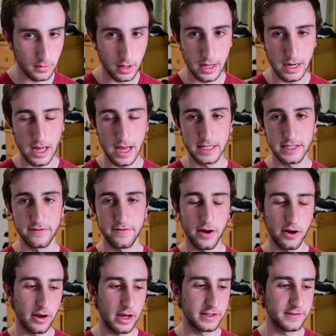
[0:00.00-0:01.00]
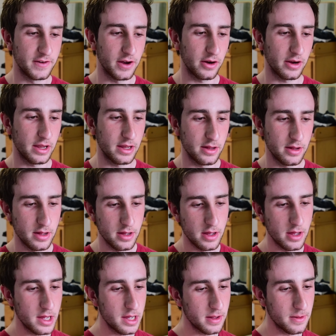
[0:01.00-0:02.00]
It's very
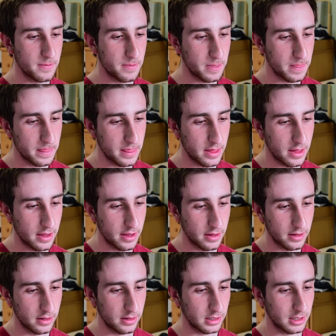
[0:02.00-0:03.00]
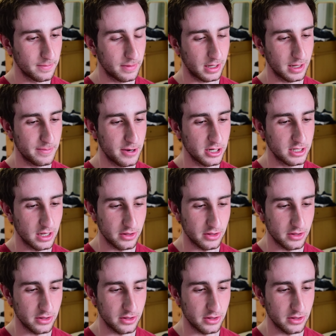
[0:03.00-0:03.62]
compared to